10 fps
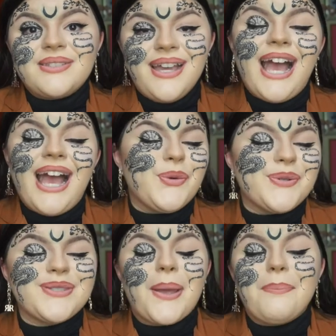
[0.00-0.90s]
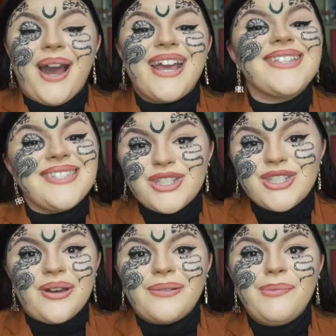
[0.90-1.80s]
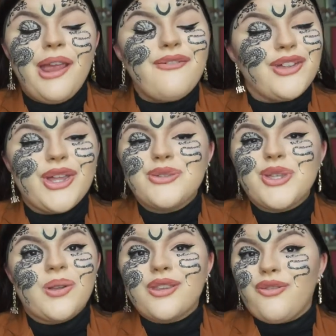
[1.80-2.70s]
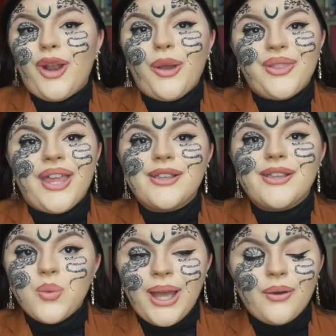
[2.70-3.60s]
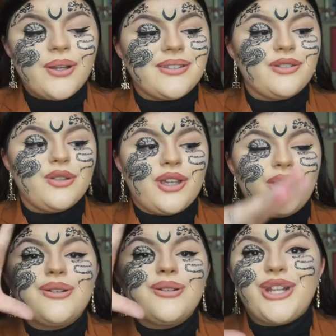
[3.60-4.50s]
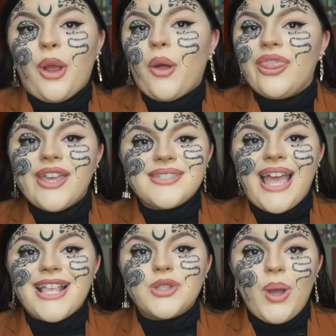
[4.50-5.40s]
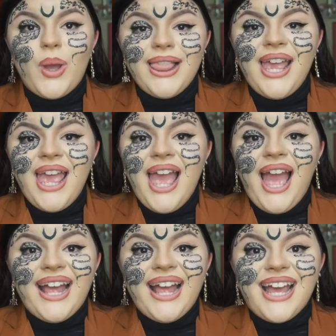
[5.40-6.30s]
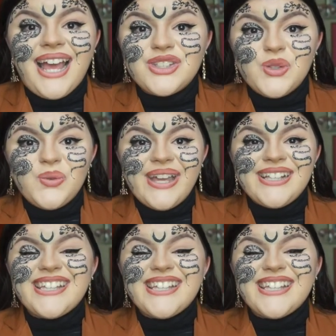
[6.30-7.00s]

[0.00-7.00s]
and also my TikTok for those who want to follow on there as well, because I'll do a cute little video on this as well. And as always,